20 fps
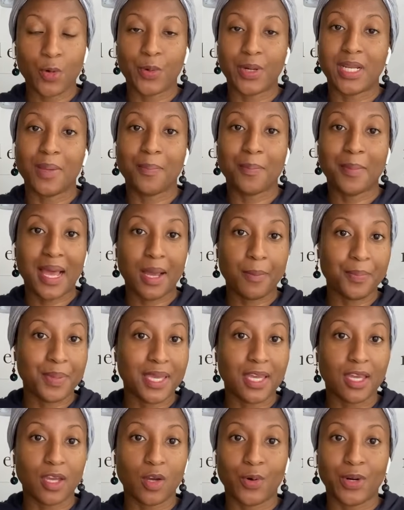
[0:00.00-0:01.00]
or any
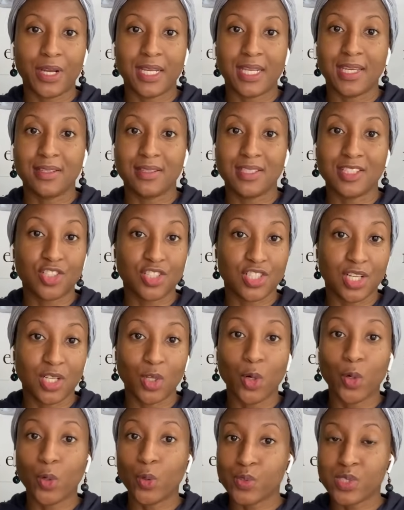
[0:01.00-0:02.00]
mapping or any
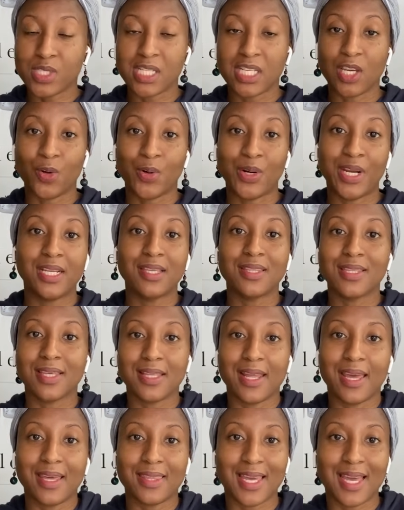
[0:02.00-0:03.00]
additional hosting or
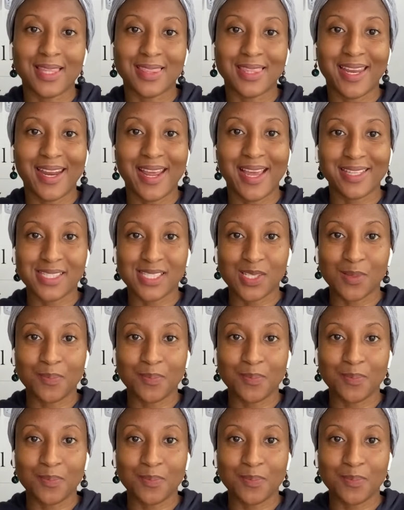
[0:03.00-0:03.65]
anything like that that has